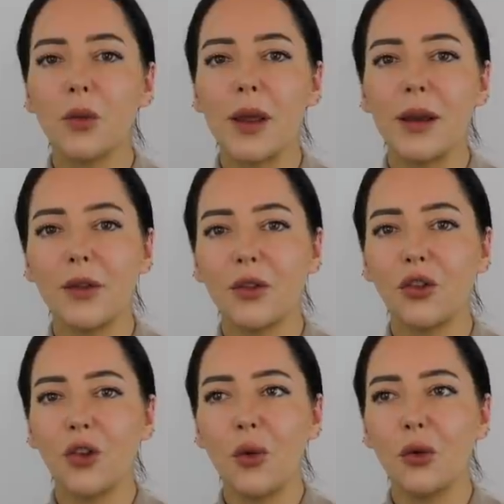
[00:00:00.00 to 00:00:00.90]
to it, and it's a
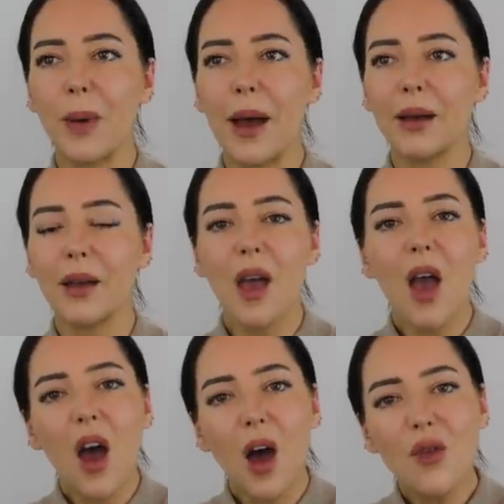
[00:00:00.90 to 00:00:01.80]
shoulder bag,
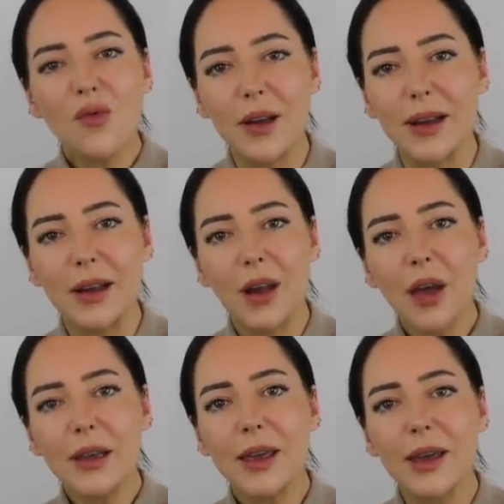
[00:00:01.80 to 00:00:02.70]
I really
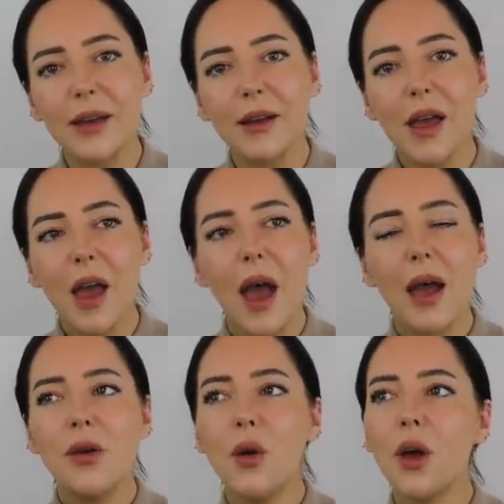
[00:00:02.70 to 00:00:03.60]
like it.
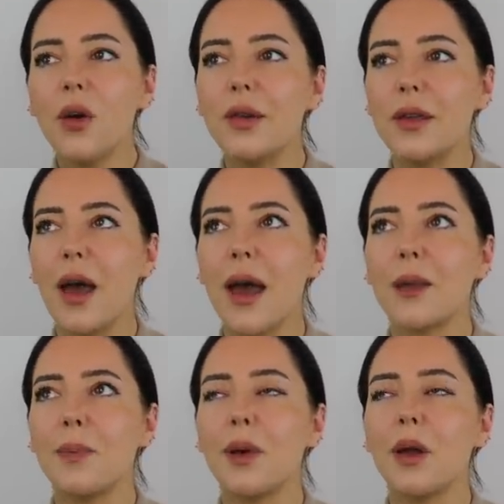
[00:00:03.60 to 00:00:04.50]
And not only that,
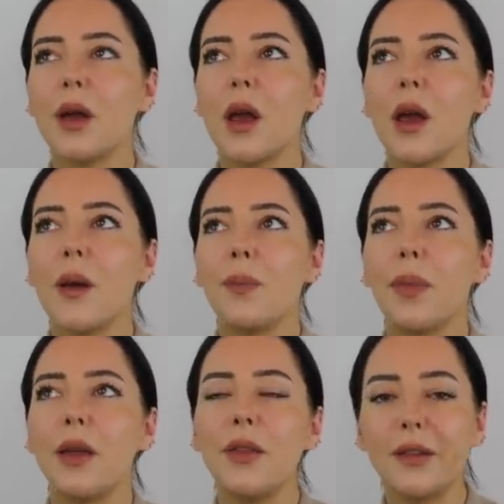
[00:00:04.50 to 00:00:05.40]
but
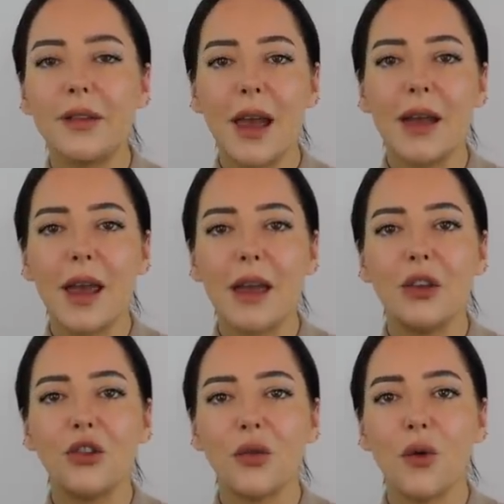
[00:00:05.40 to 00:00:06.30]
in this day and
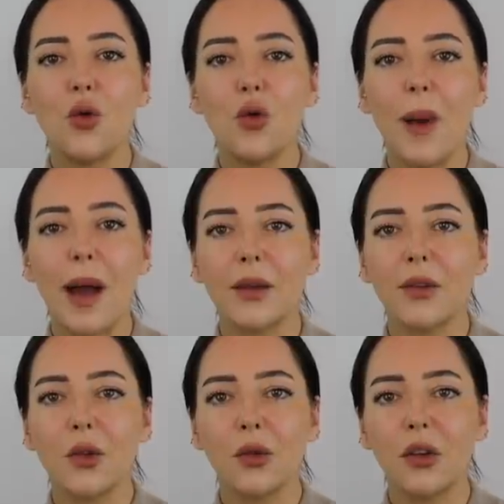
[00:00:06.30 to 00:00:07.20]
age of all bags
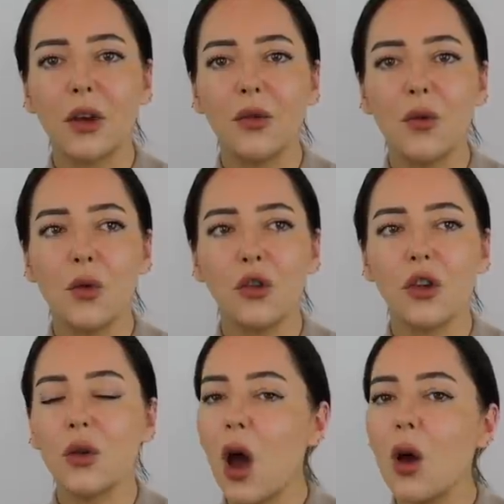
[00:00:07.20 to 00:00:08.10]
costing a
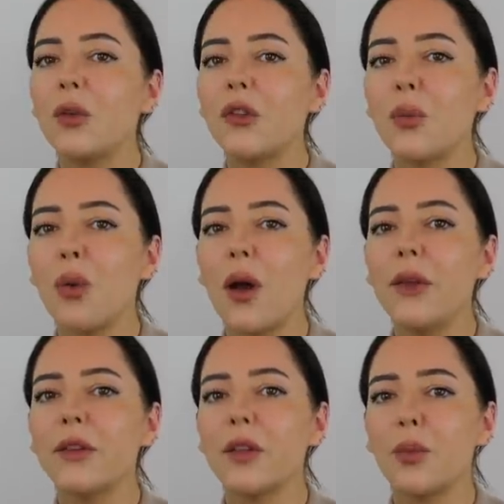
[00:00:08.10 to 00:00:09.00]
fortune, I was
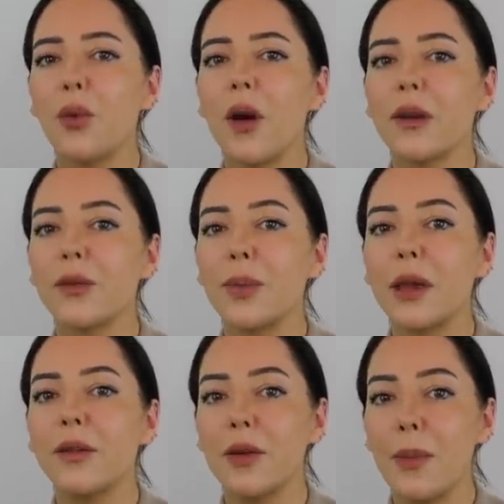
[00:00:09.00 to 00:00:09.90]
surprised at the price,
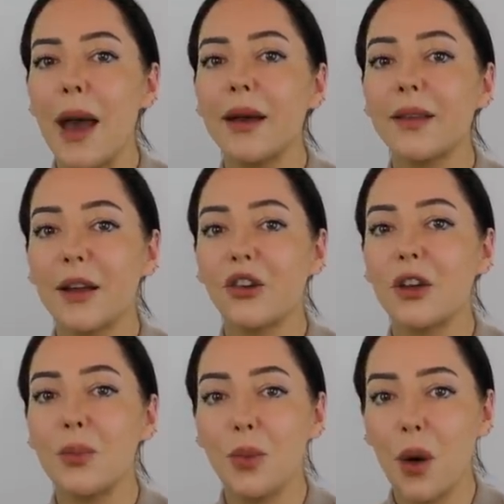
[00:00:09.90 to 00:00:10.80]
because the bag's
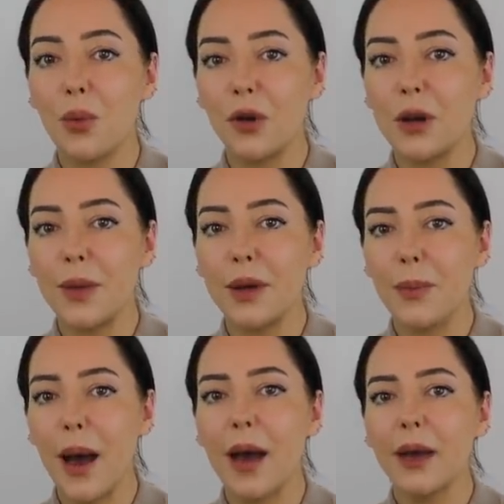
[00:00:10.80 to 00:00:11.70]
actually a pretty big
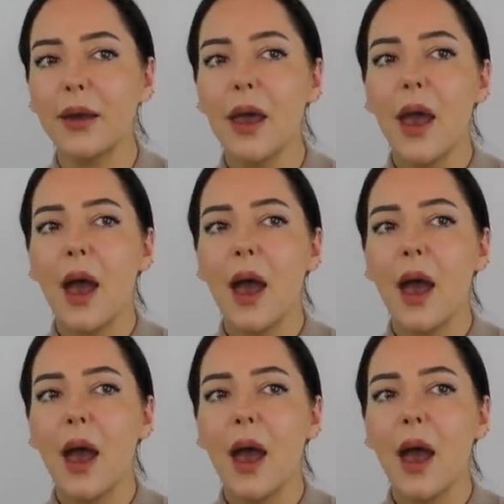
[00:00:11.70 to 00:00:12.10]
bag.